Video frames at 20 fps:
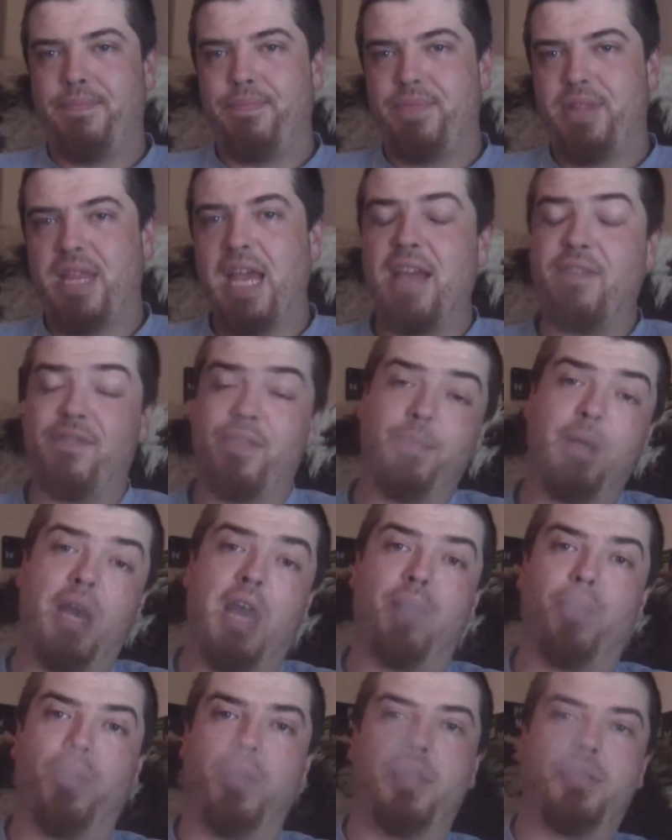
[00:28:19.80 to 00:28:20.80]
take from
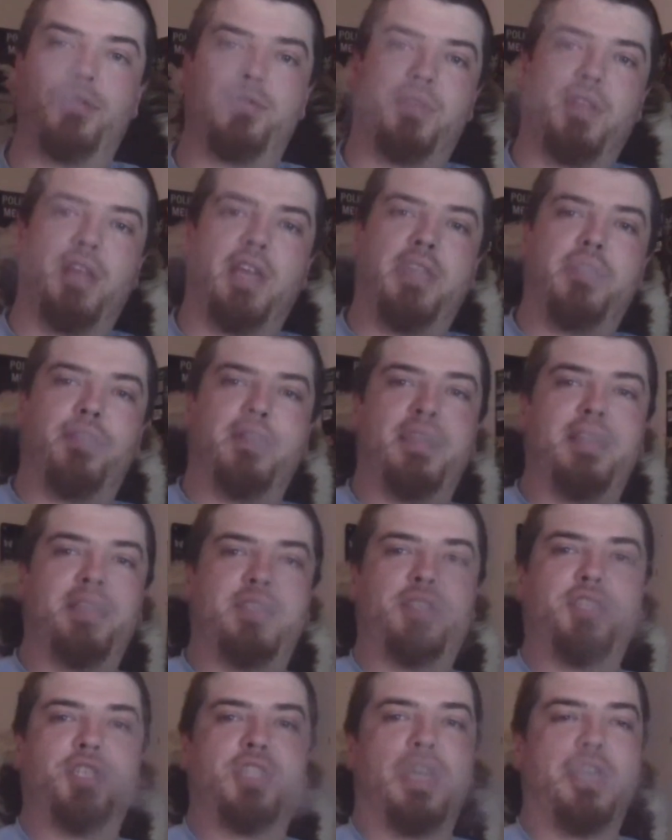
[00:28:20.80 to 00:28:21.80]
that what you would like, ladies
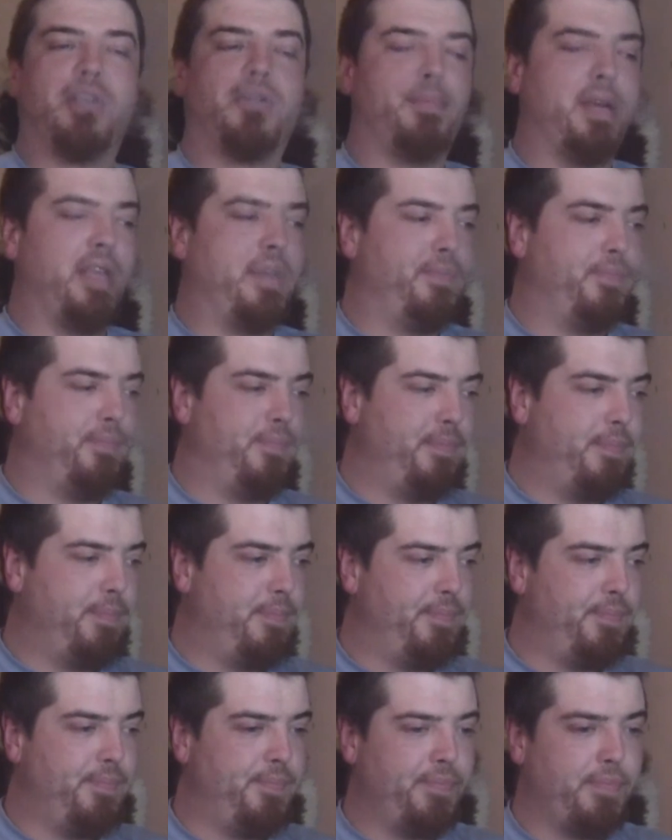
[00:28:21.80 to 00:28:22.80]
and gentlemen.
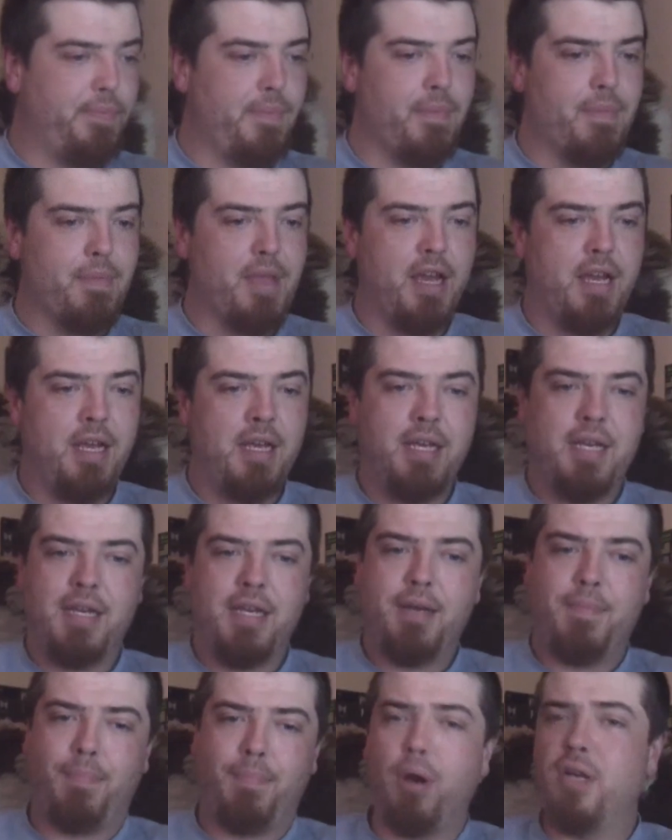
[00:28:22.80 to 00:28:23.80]

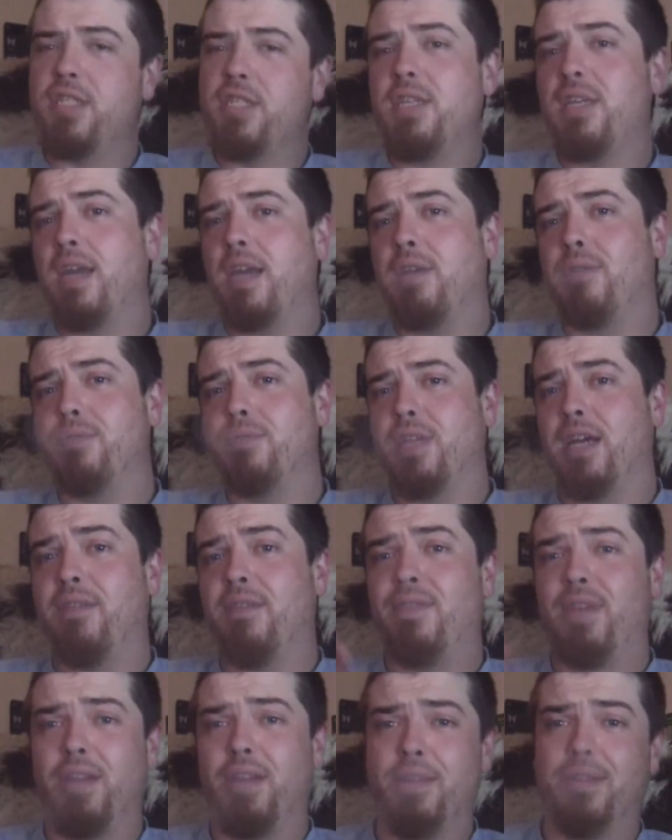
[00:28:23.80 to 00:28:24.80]
Boys and girls,
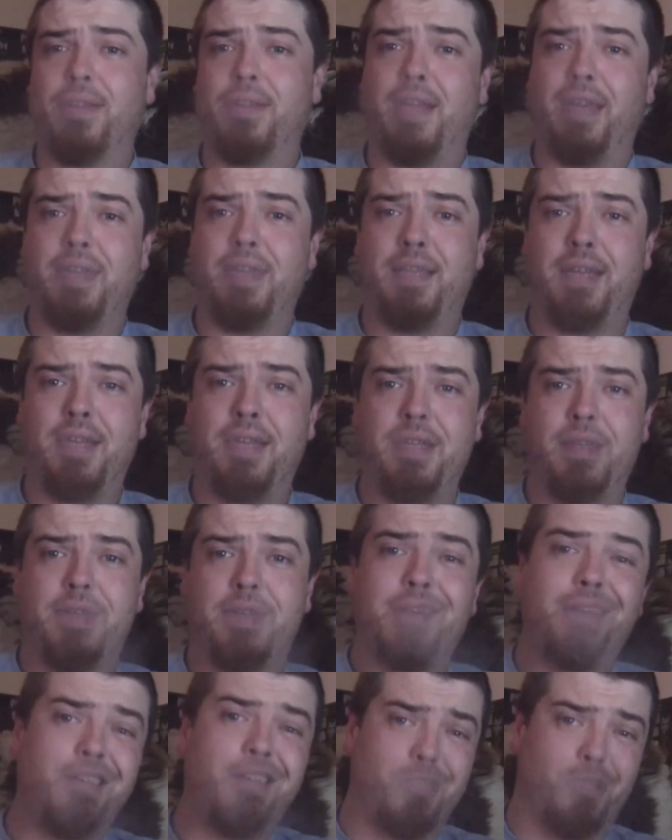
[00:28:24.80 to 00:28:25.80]
if you're under 18,
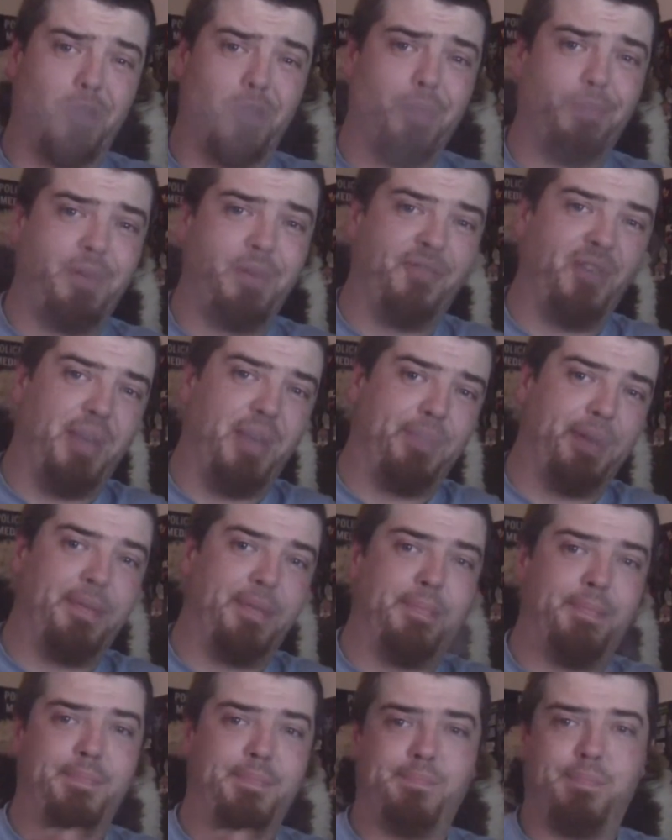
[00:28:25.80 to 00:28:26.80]
you shouldn't be vaping.
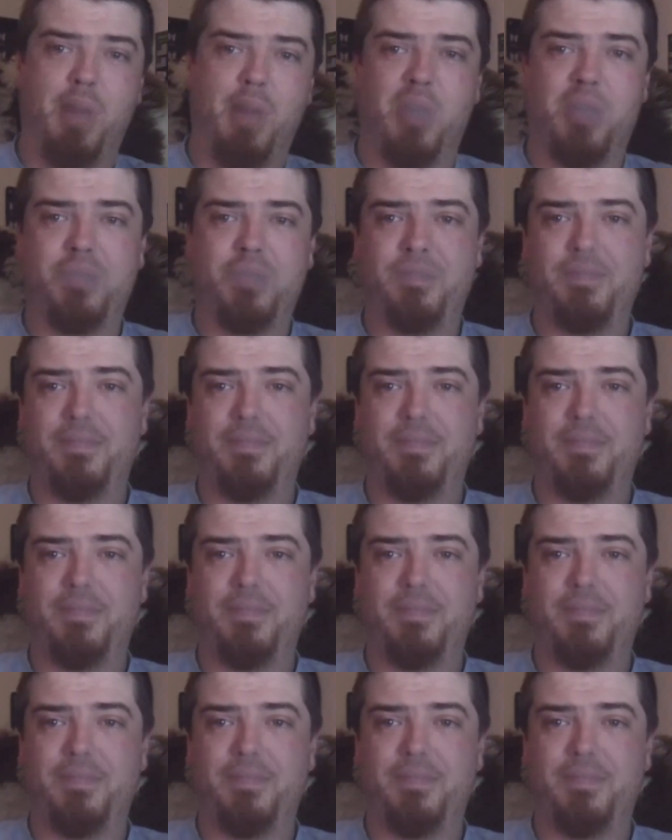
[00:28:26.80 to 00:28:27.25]
But